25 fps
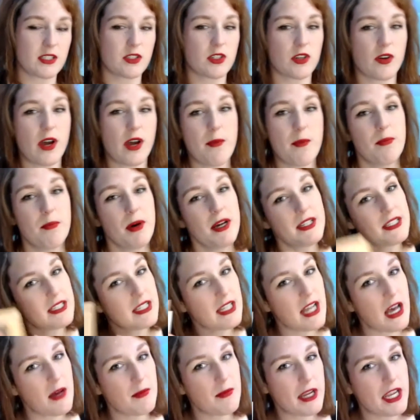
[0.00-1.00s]
So I busted
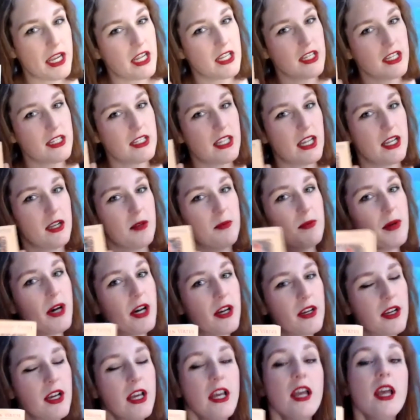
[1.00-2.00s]
out my handy dandy
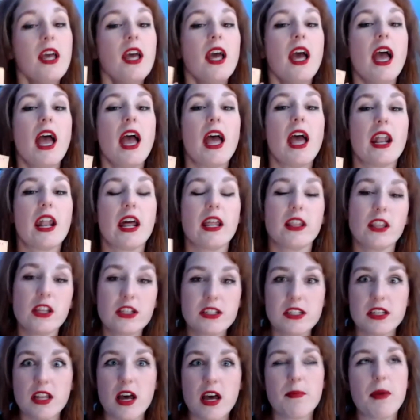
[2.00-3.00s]
book and I
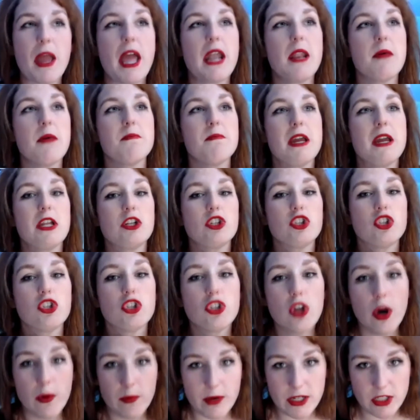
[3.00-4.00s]
looked it up and it made
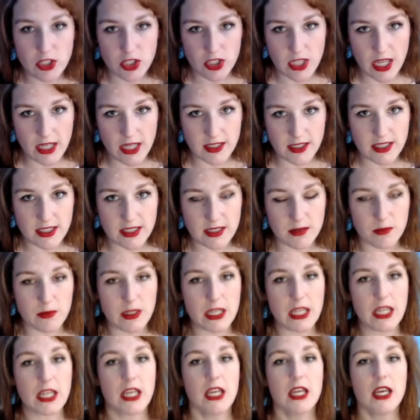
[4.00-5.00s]
so much sense to
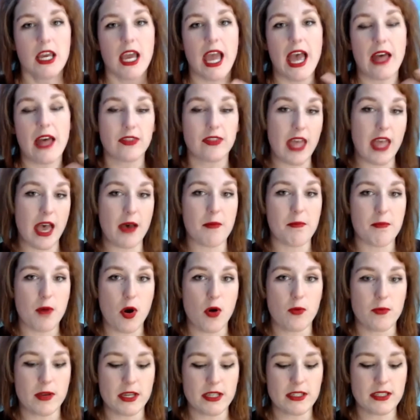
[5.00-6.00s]
me at that
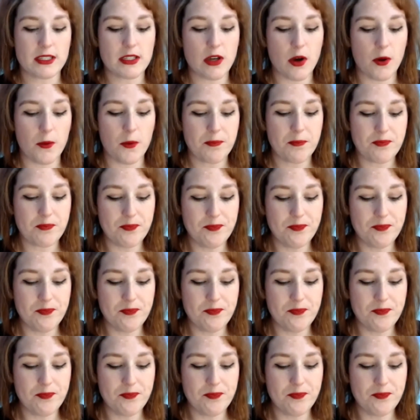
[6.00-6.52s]
moment. So